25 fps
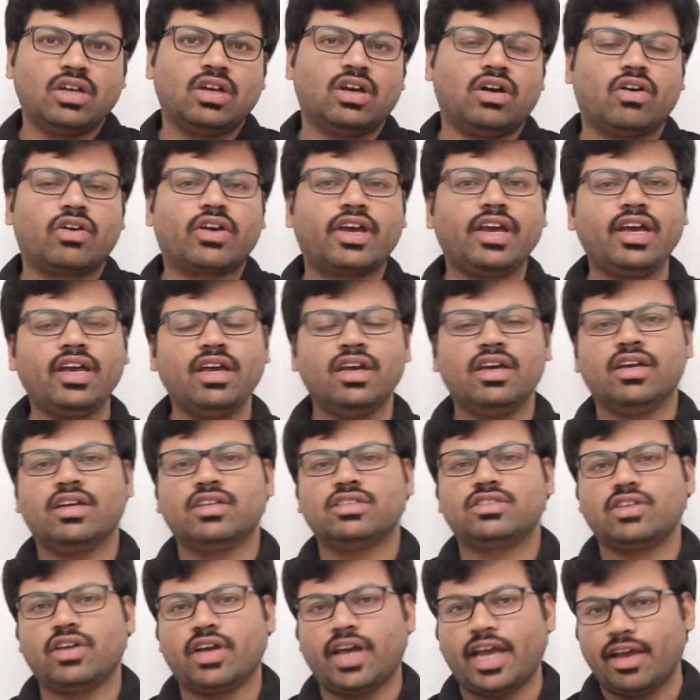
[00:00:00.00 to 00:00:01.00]
Okay,
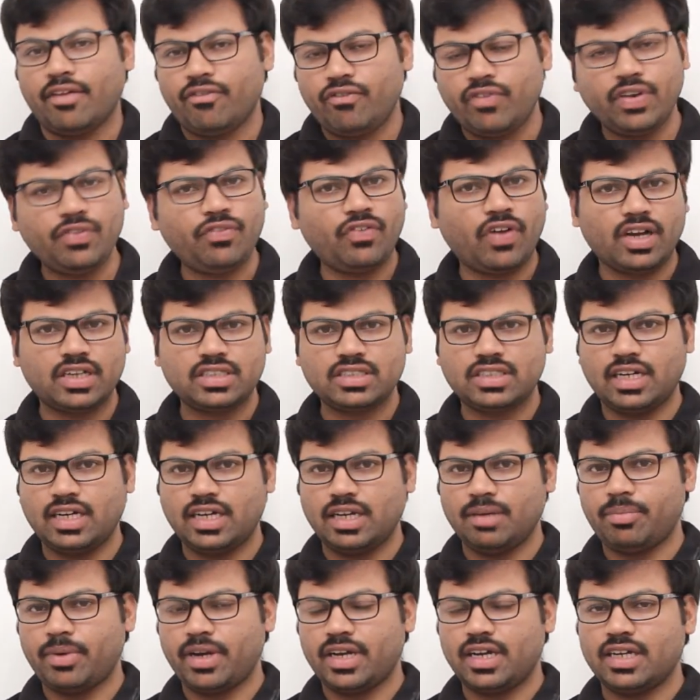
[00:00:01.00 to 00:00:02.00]
so every functional
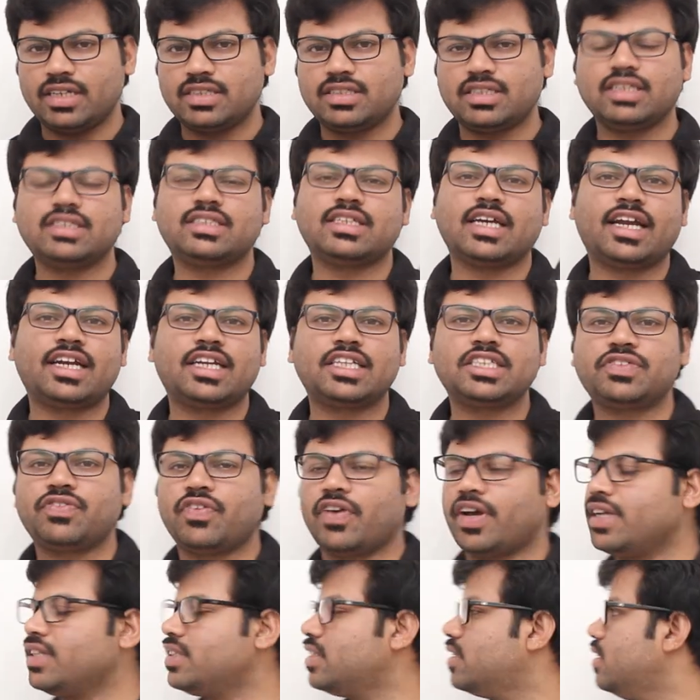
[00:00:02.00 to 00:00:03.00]
dependency
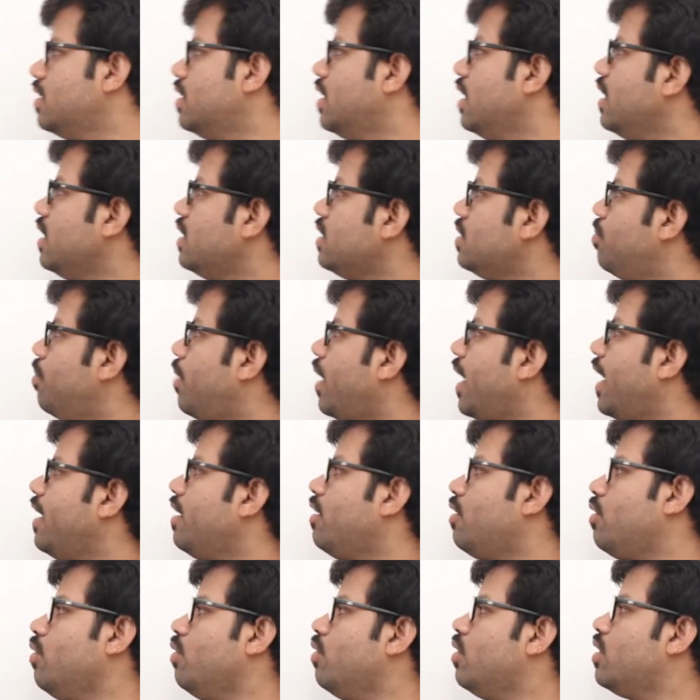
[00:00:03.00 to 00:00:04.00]
satisfies these
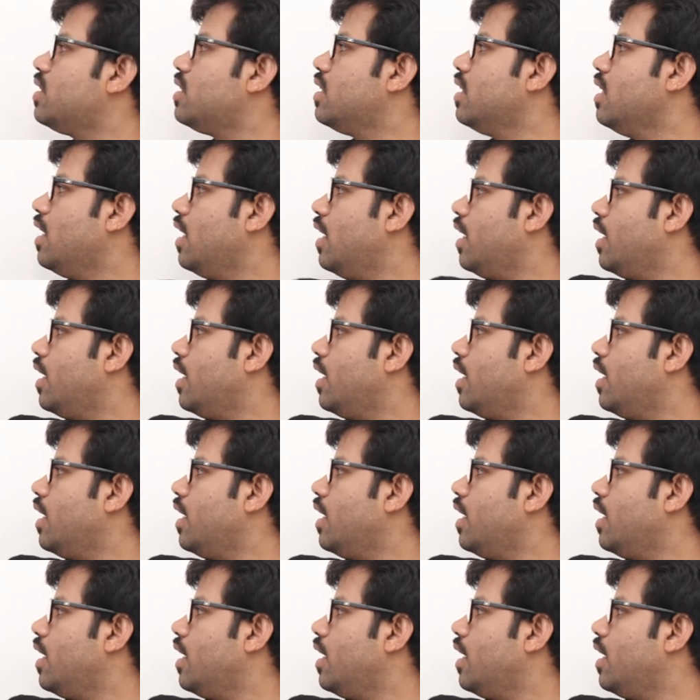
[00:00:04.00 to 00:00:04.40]
blind rules: